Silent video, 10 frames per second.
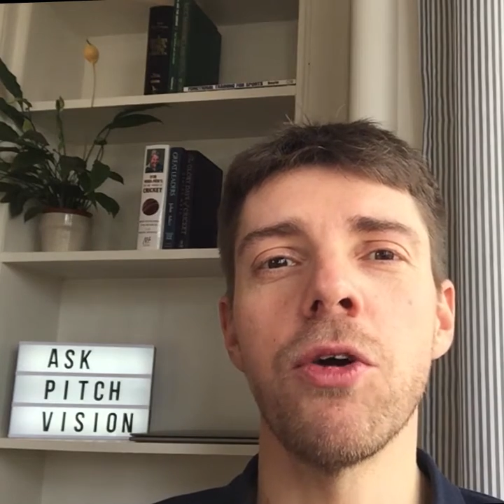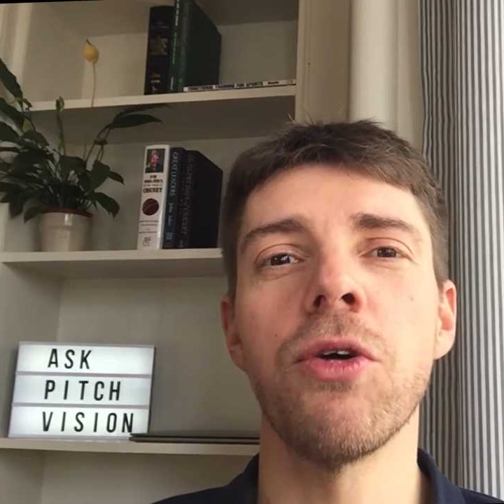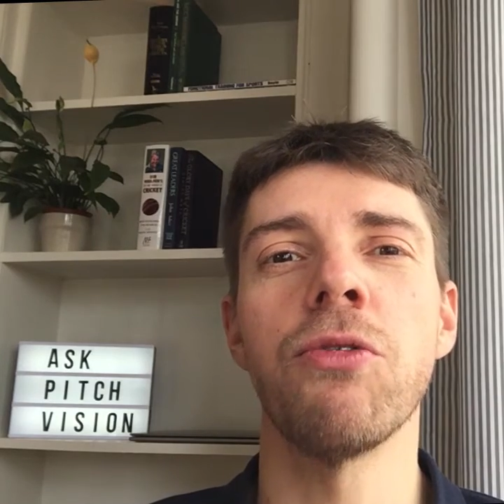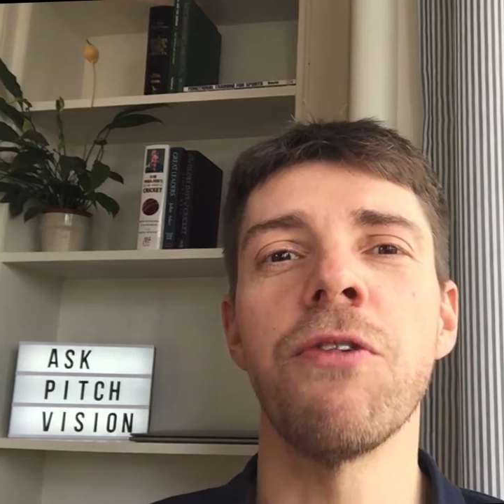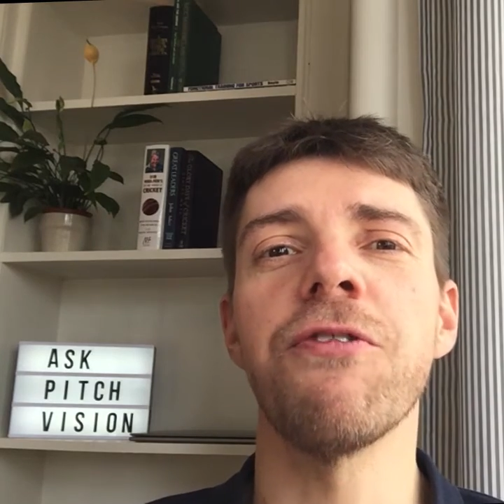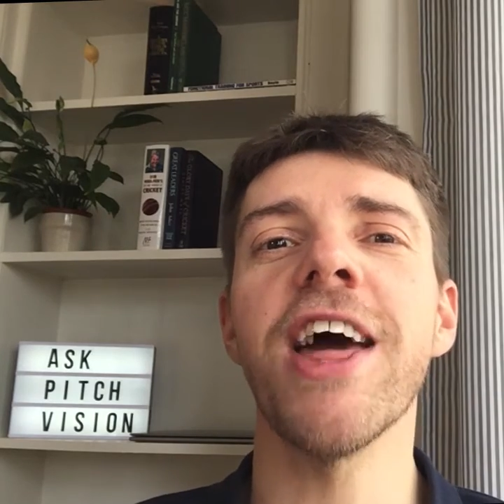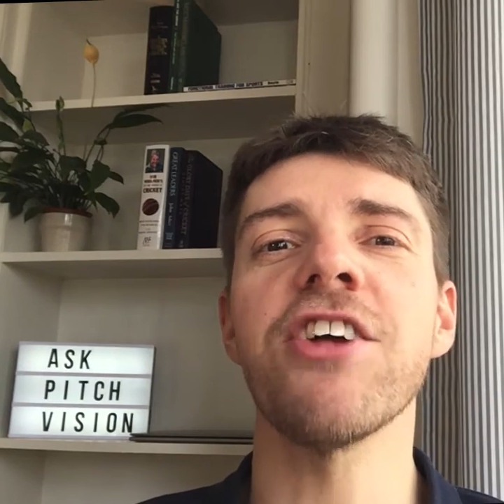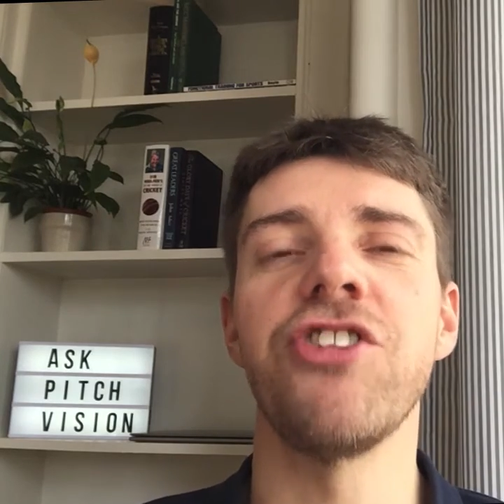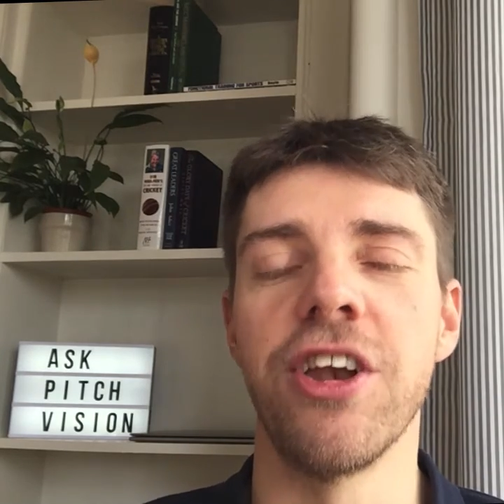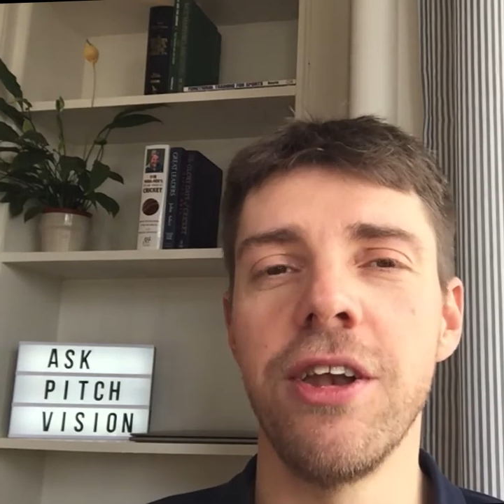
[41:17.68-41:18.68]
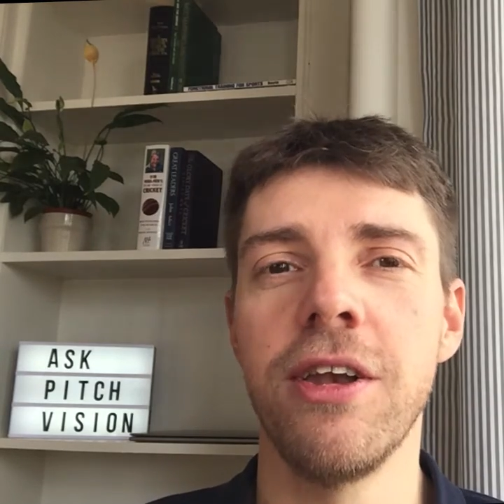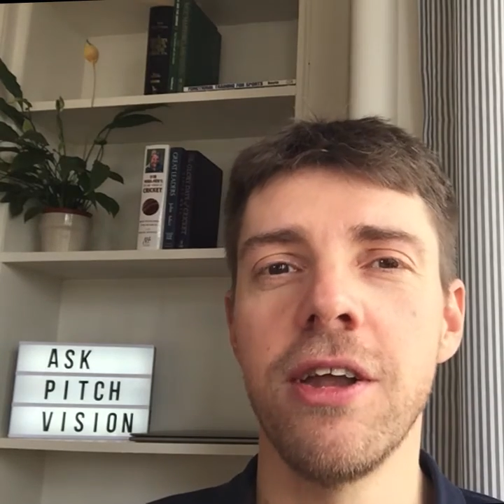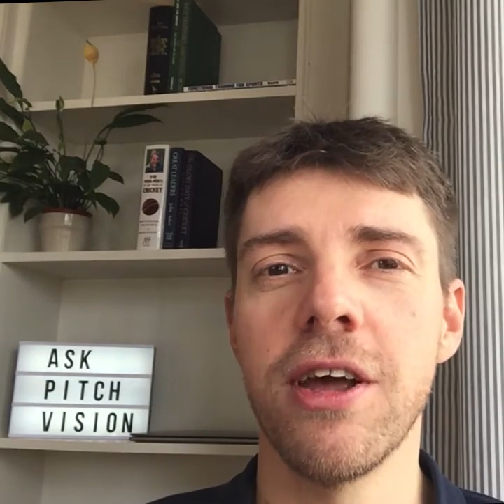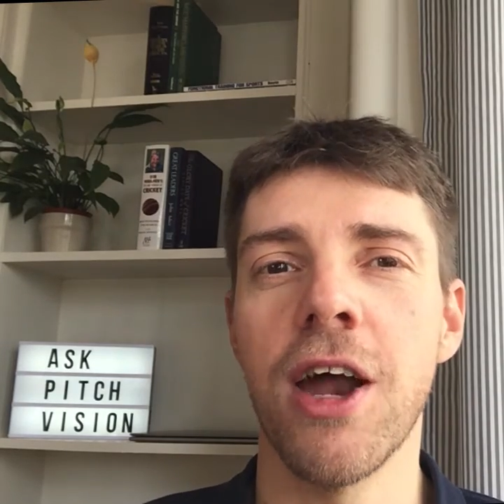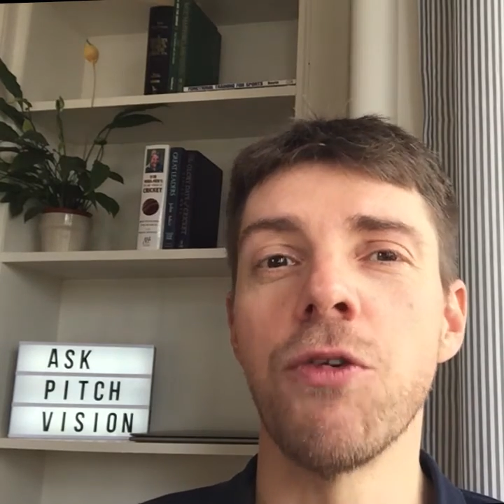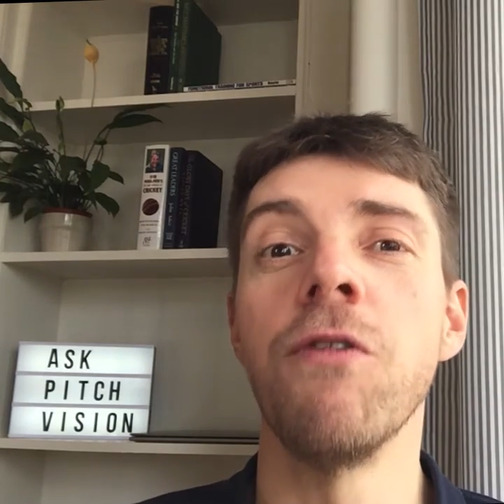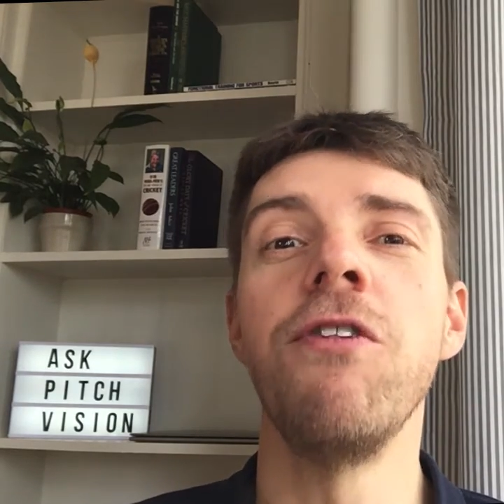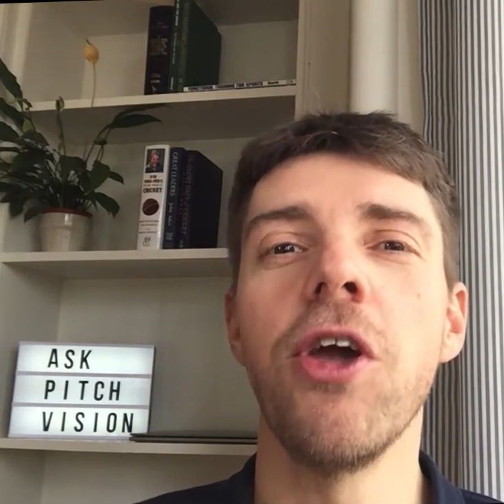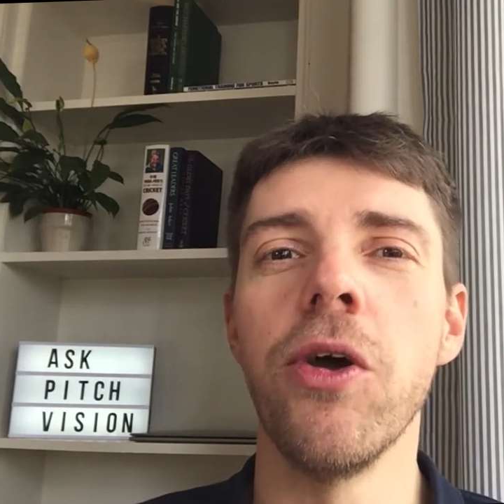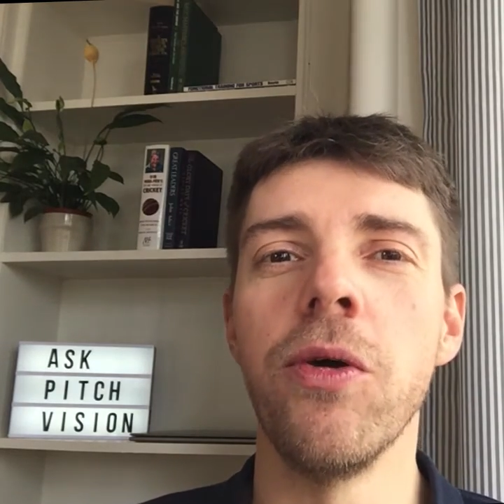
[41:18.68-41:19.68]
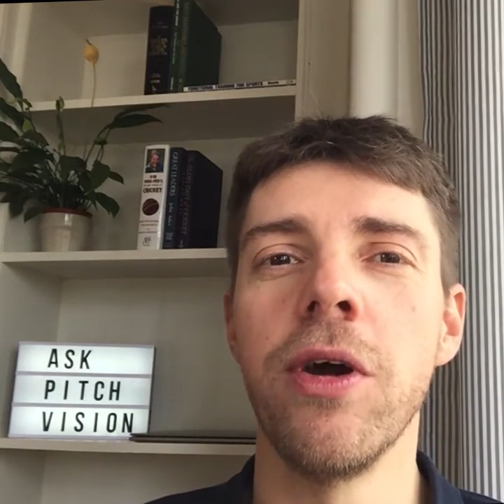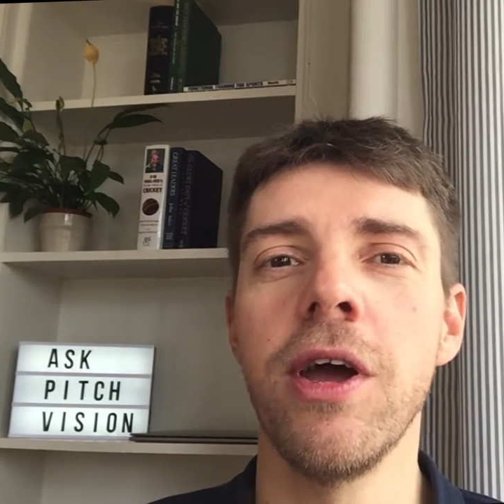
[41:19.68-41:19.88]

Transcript: reflection and review